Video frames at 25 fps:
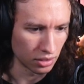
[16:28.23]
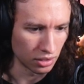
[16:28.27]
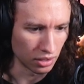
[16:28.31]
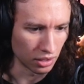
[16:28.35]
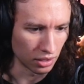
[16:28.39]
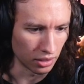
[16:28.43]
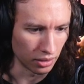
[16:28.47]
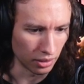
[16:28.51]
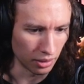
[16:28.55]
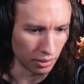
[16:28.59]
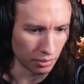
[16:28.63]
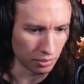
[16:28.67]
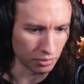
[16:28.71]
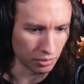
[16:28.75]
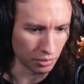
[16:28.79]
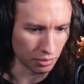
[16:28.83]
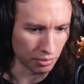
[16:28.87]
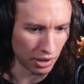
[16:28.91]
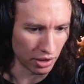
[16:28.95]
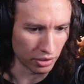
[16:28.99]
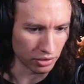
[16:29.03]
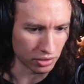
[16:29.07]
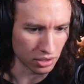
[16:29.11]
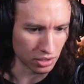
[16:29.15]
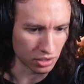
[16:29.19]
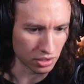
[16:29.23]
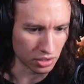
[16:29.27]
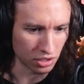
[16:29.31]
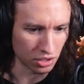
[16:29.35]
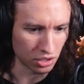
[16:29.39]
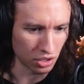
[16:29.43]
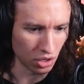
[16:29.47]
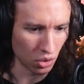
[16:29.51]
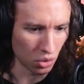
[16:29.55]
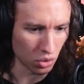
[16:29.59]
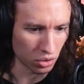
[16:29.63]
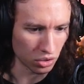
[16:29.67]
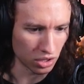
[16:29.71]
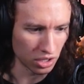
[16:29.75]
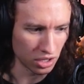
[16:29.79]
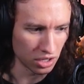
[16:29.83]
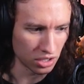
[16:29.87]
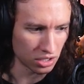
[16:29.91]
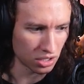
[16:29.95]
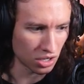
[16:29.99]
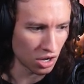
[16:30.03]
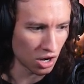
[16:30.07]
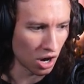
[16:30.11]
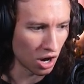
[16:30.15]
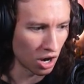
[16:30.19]
I'm about to stoke this
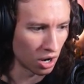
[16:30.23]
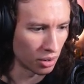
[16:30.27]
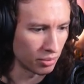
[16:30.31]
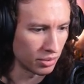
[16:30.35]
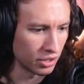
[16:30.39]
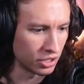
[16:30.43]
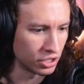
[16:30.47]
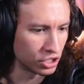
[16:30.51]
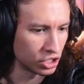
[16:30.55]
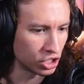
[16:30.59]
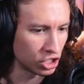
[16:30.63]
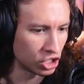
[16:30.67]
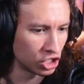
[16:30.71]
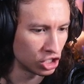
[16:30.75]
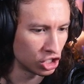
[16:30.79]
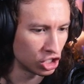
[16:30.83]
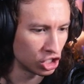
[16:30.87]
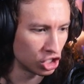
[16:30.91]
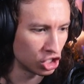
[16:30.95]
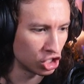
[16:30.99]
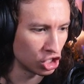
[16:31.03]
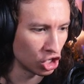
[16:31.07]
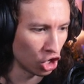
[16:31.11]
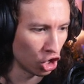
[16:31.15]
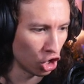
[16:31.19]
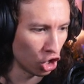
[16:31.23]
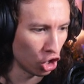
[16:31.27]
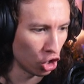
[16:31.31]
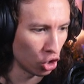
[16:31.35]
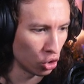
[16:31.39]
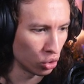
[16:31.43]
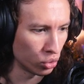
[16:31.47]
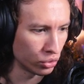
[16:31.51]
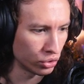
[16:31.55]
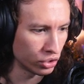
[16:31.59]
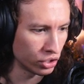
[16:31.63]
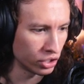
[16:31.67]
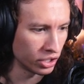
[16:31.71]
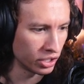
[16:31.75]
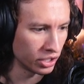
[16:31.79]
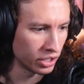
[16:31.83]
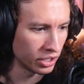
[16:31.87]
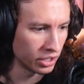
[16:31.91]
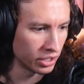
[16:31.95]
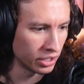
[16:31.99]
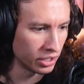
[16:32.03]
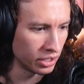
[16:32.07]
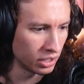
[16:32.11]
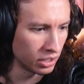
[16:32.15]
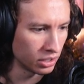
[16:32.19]
garbage so
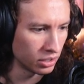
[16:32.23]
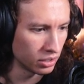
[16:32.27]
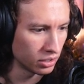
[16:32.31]
good.